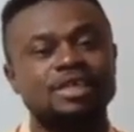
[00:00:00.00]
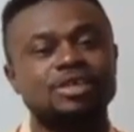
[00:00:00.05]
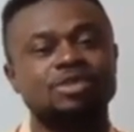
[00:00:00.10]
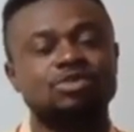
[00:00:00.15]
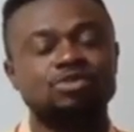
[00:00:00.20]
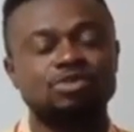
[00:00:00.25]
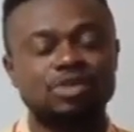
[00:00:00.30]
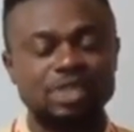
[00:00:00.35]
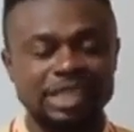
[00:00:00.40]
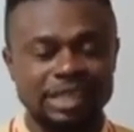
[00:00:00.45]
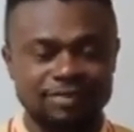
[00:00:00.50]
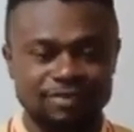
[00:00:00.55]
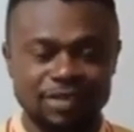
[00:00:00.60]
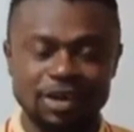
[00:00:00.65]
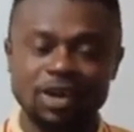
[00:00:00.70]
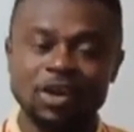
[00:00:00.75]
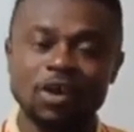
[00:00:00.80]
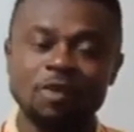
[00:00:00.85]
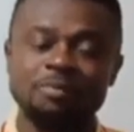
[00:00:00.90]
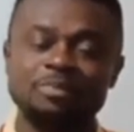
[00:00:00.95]
to
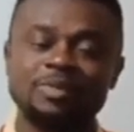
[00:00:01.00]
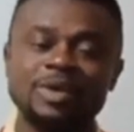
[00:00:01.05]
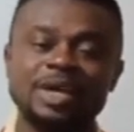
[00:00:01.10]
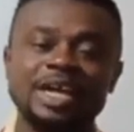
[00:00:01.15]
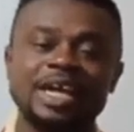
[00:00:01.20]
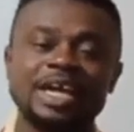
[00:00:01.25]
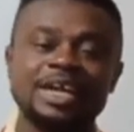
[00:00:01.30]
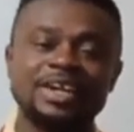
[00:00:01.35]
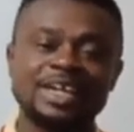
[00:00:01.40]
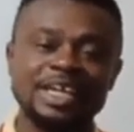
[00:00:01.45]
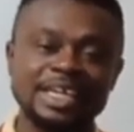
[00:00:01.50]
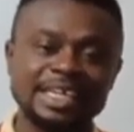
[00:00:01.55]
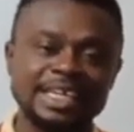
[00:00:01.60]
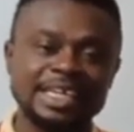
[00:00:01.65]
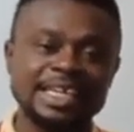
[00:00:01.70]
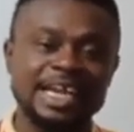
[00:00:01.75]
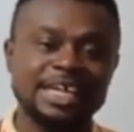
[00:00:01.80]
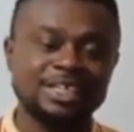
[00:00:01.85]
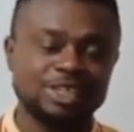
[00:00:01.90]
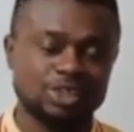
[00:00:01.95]
develop a reading
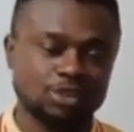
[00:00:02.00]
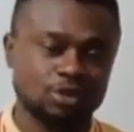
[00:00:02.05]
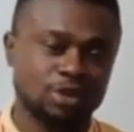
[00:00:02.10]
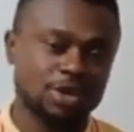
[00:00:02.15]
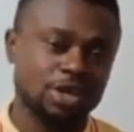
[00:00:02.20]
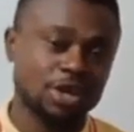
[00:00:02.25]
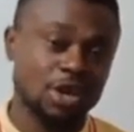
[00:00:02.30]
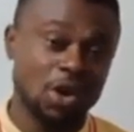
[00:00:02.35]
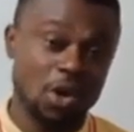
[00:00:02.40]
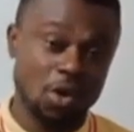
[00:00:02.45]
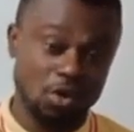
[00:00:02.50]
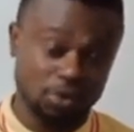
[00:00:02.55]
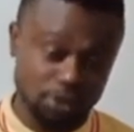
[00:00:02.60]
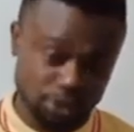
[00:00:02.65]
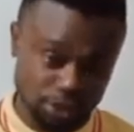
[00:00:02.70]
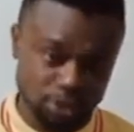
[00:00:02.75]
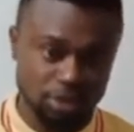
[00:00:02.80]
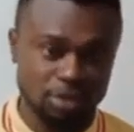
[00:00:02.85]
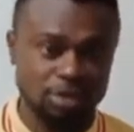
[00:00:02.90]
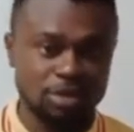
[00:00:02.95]
and study culture.